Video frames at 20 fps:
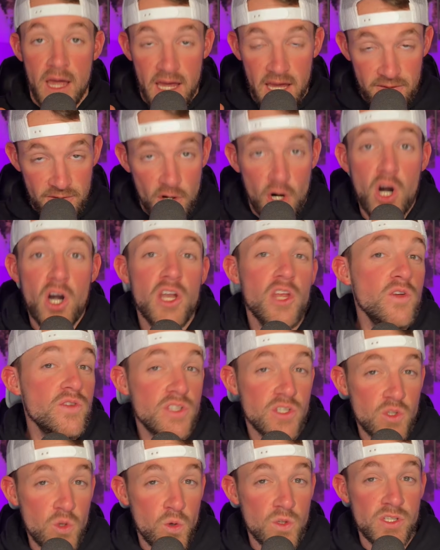If you're already
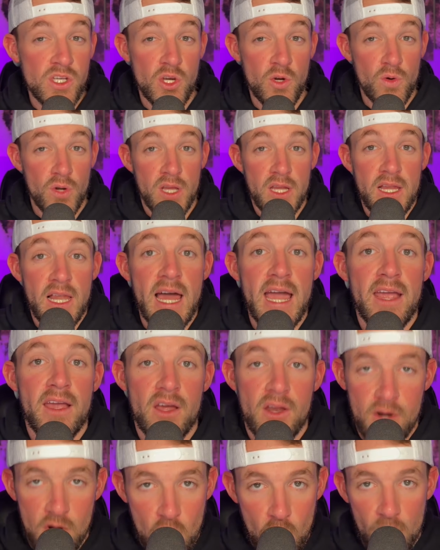using tools that you really
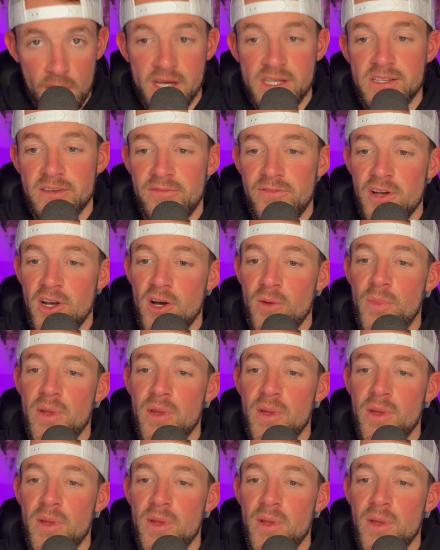like, no need to fear,